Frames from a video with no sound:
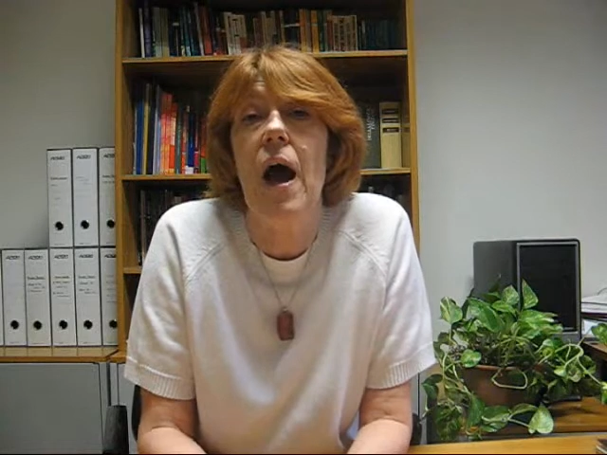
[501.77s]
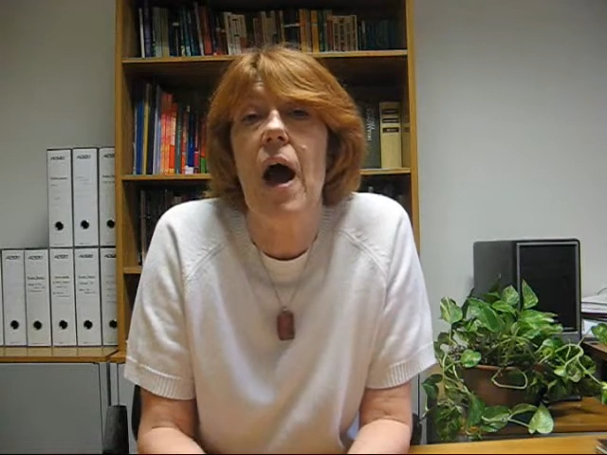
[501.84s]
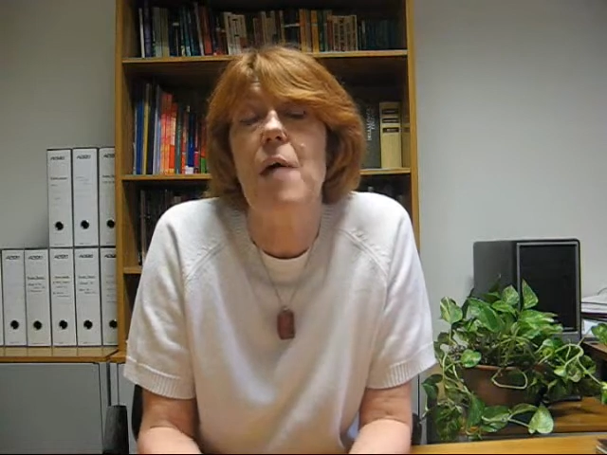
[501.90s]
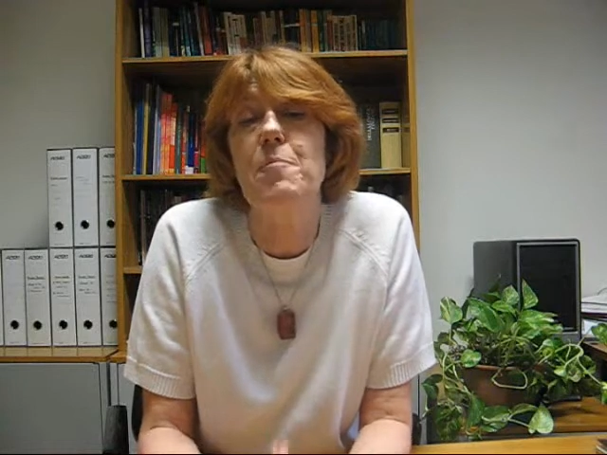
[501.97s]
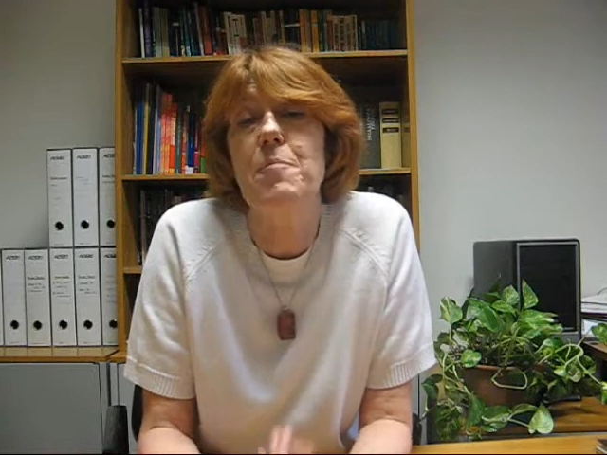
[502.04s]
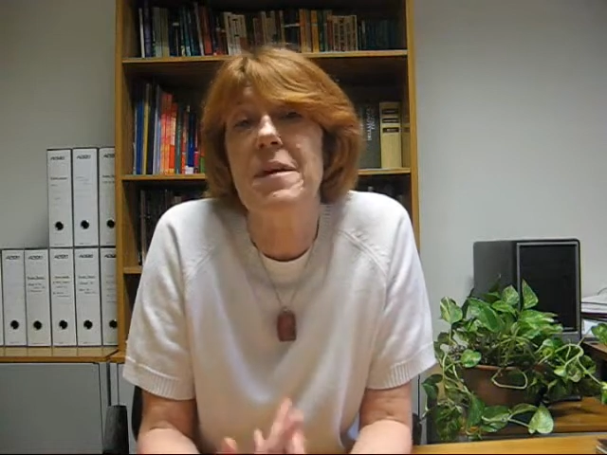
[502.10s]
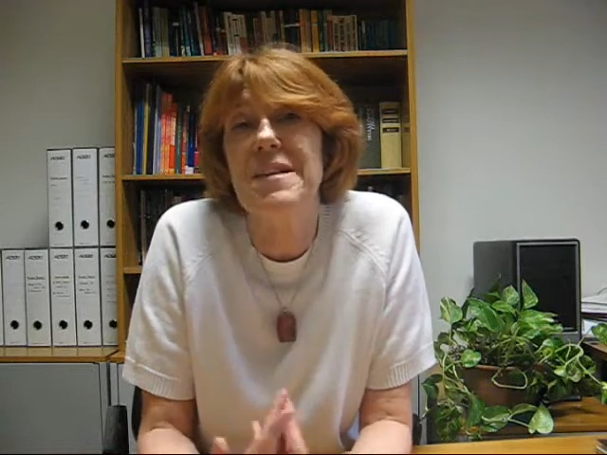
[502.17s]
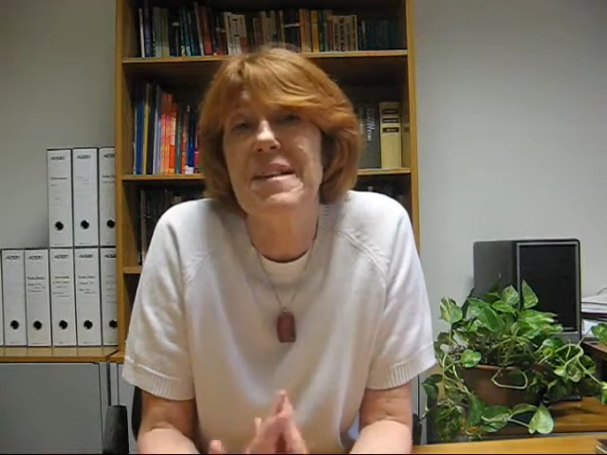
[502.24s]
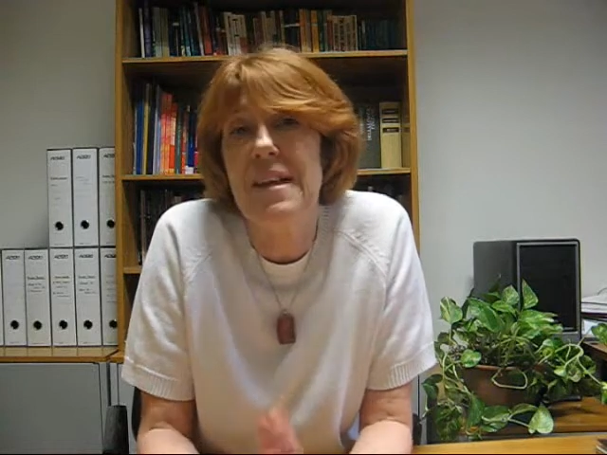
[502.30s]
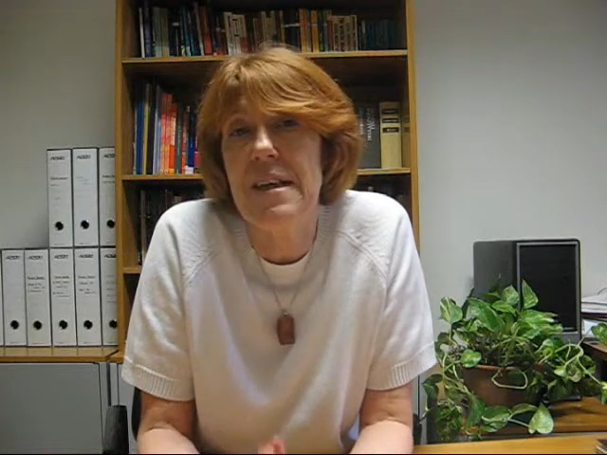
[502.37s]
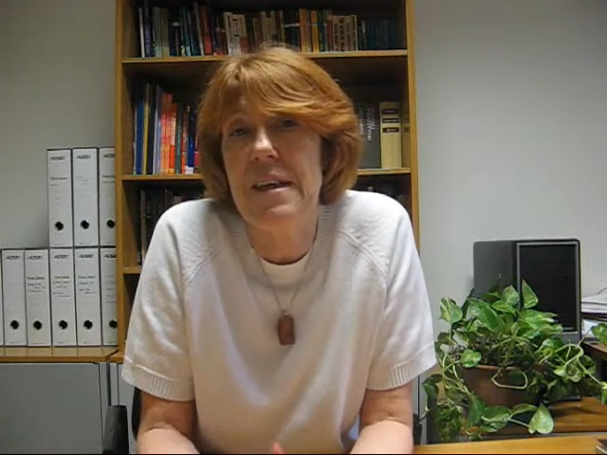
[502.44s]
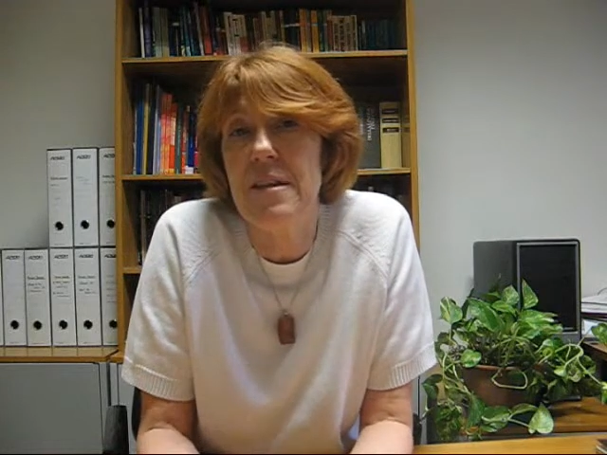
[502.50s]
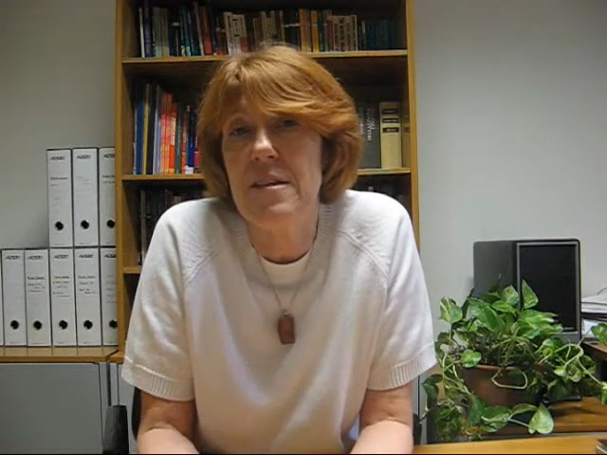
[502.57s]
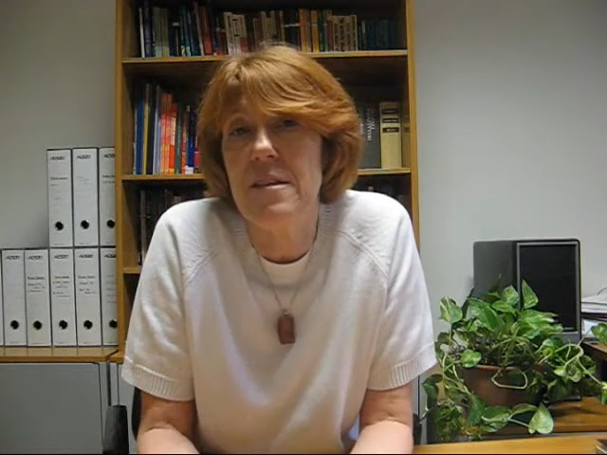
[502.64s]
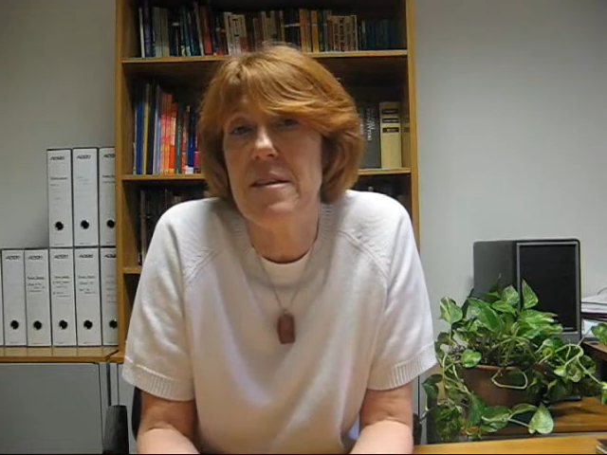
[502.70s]
I built
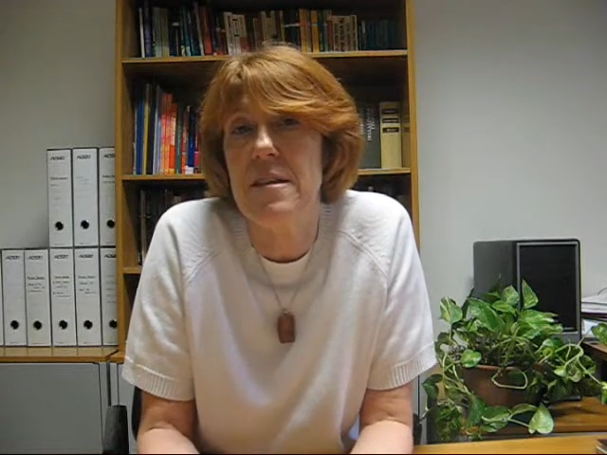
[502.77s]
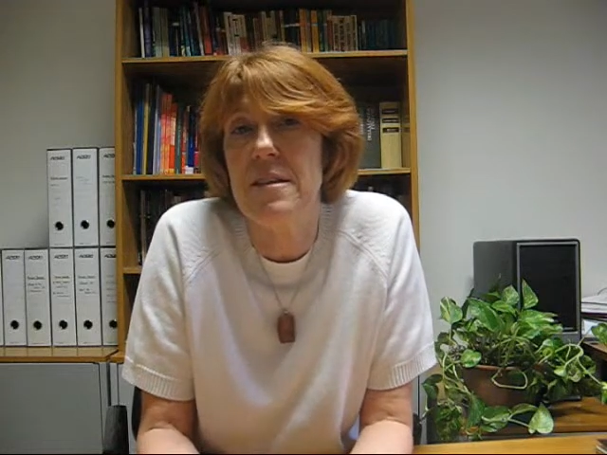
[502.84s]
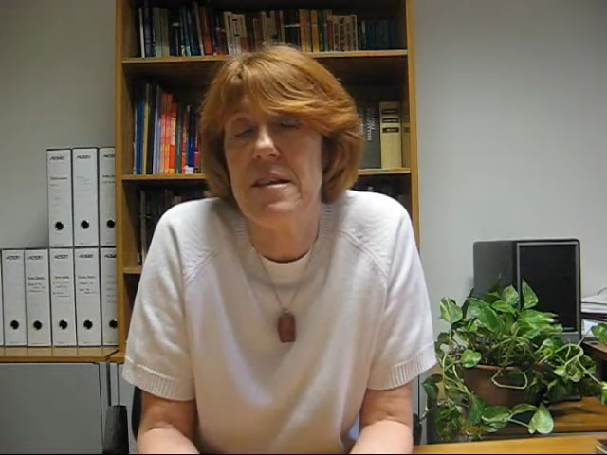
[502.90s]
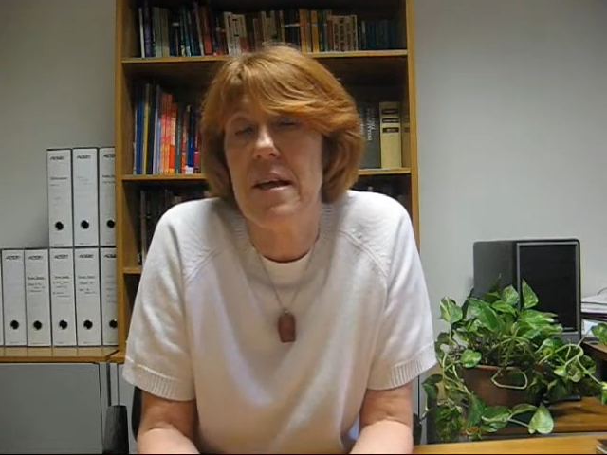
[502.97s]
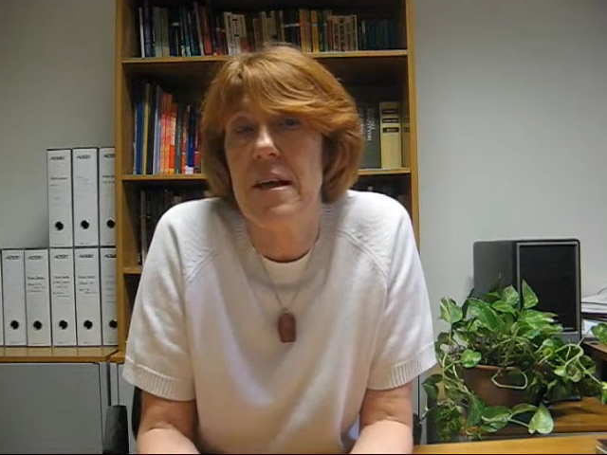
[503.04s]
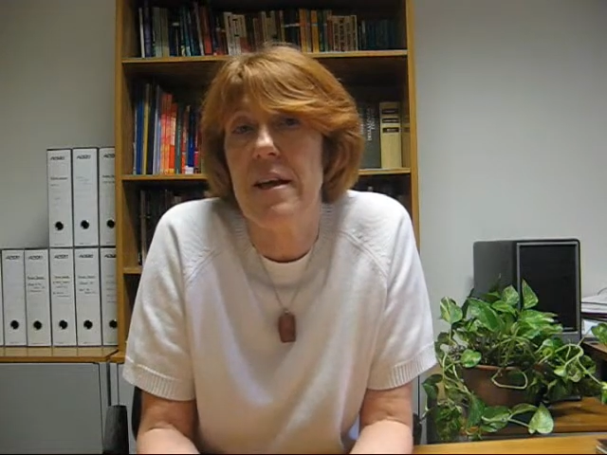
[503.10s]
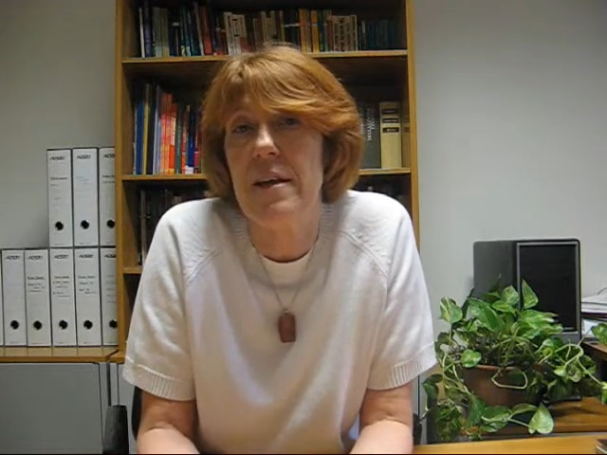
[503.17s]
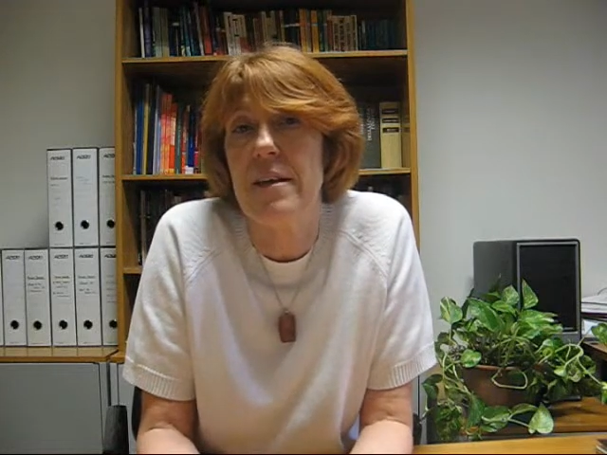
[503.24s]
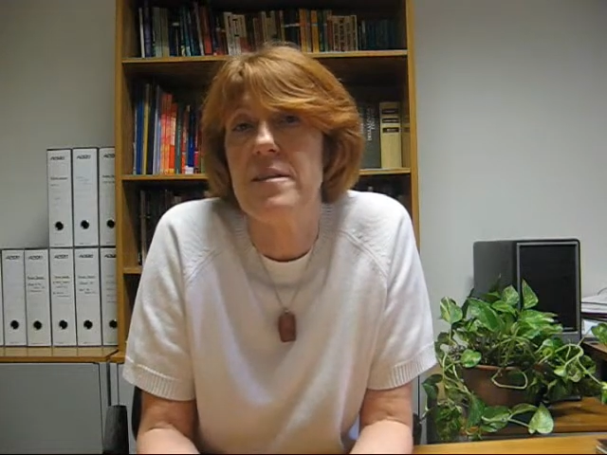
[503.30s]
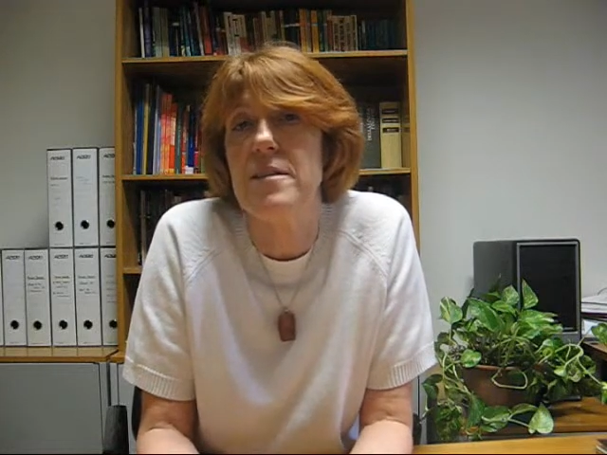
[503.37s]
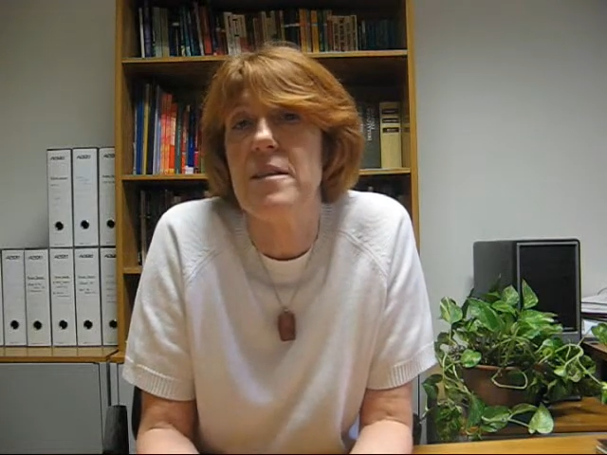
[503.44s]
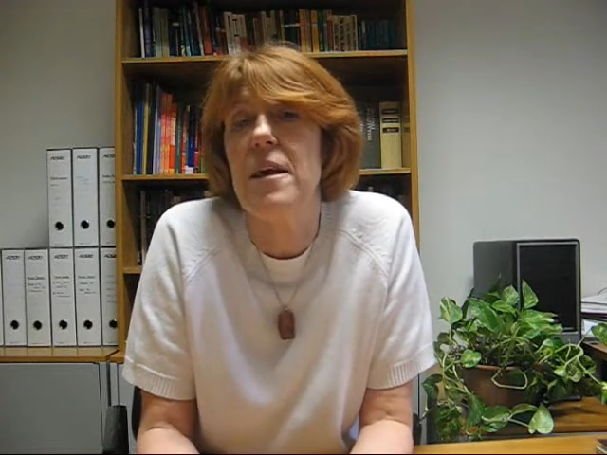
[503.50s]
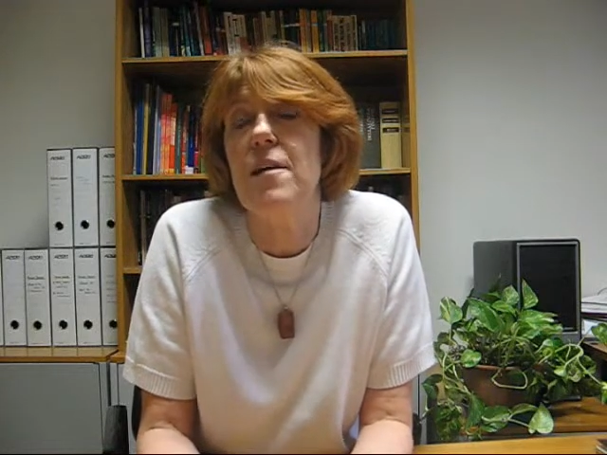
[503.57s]
into the text